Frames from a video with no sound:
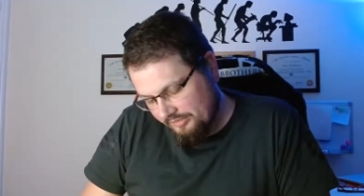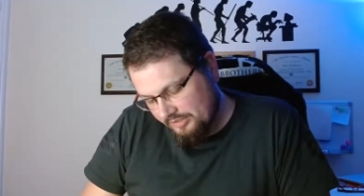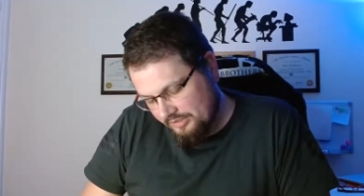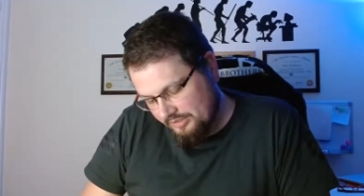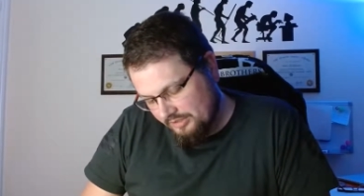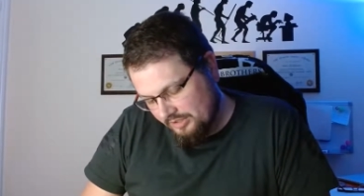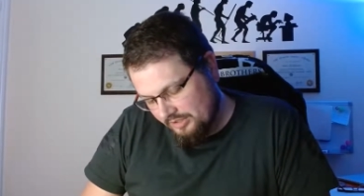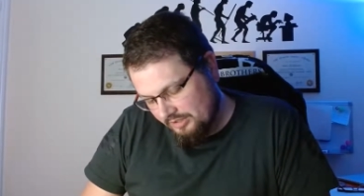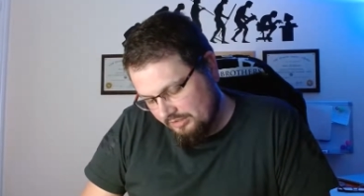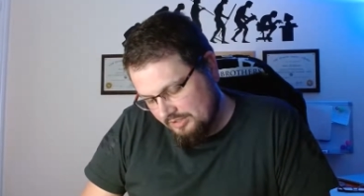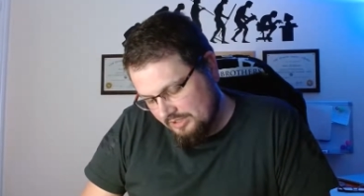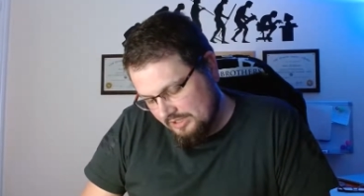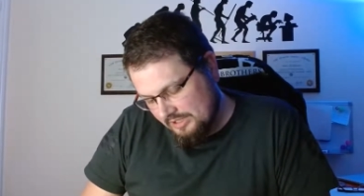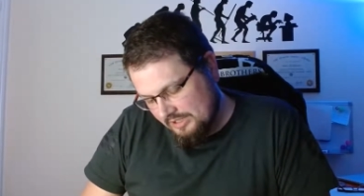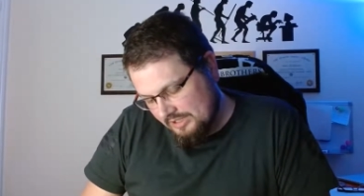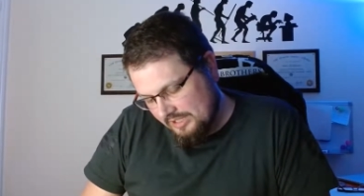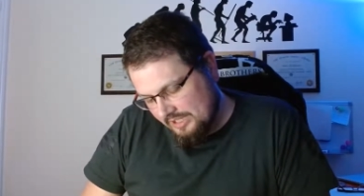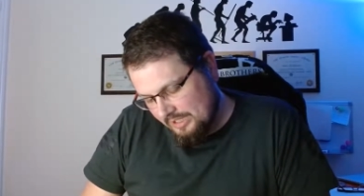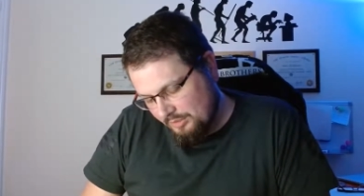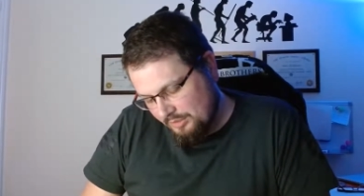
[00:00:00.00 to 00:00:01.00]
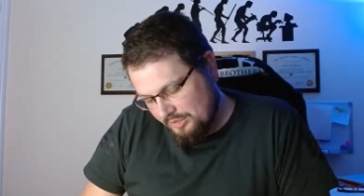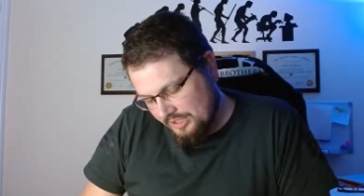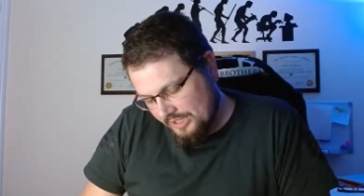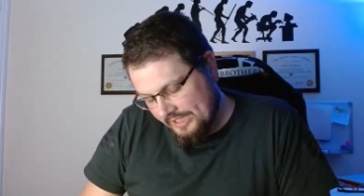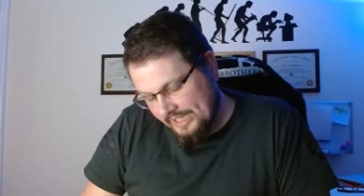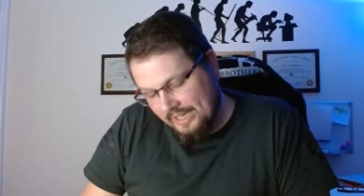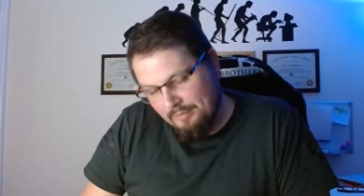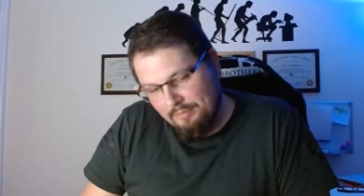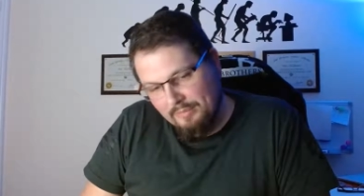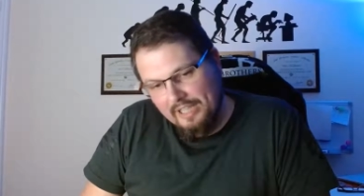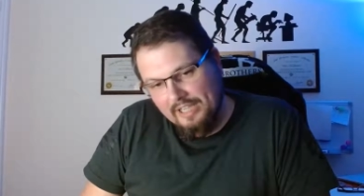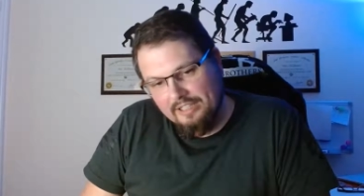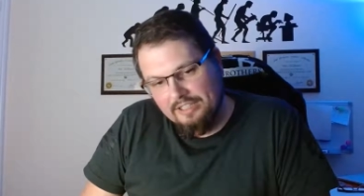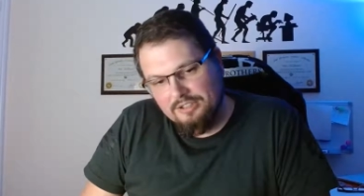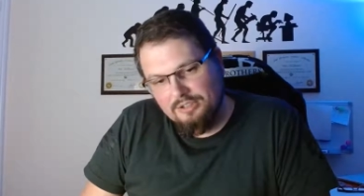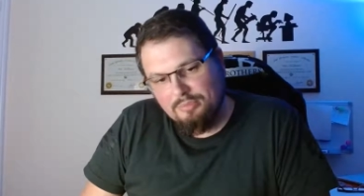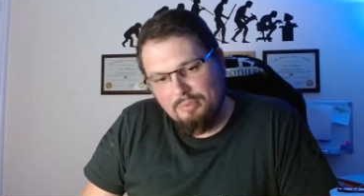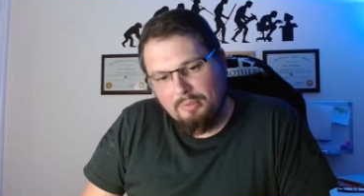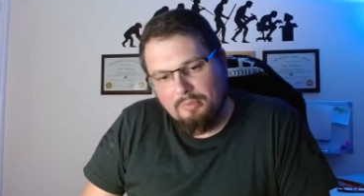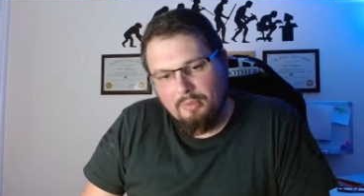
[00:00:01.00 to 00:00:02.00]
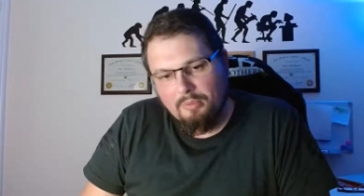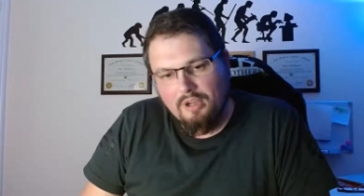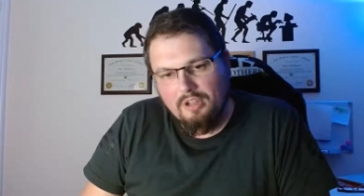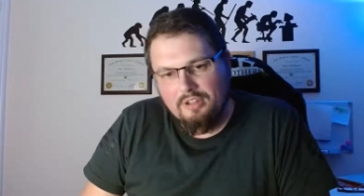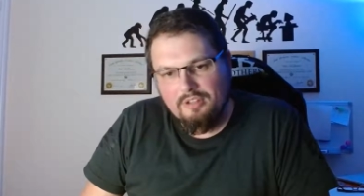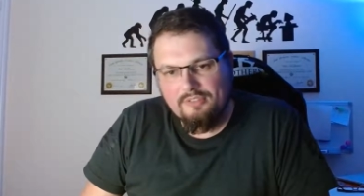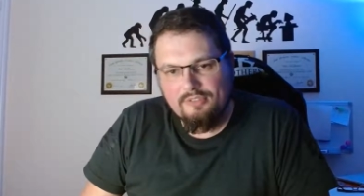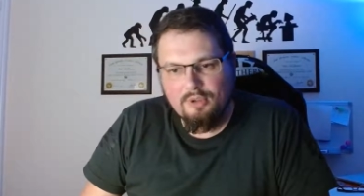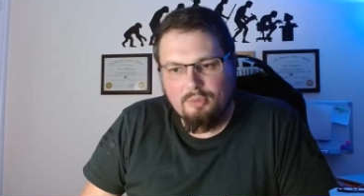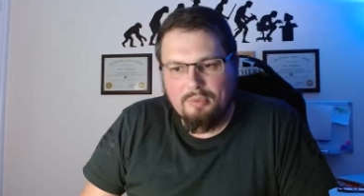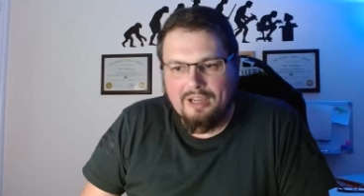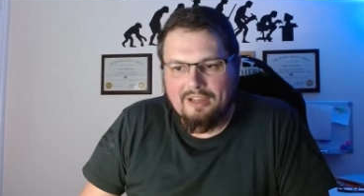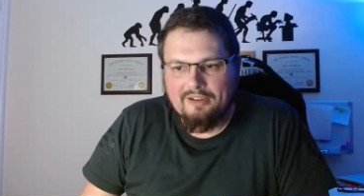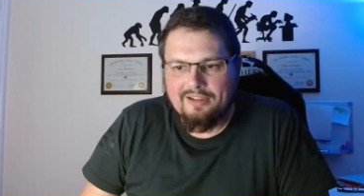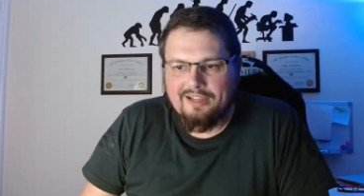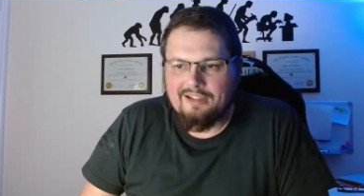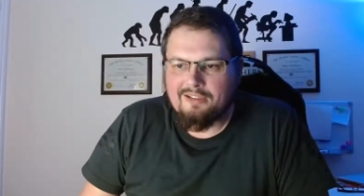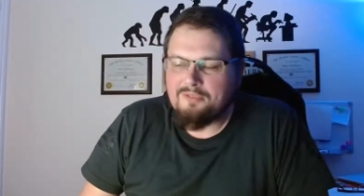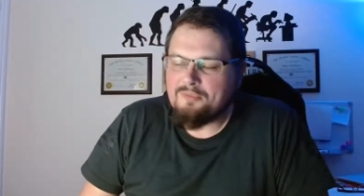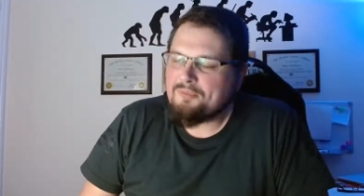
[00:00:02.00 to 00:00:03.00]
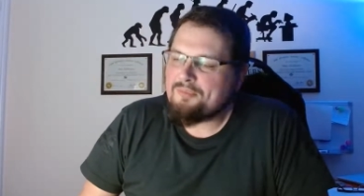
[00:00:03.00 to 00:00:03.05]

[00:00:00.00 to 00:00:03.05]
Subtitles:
So I wish I'd kept that, because it's probably worth a few pound now.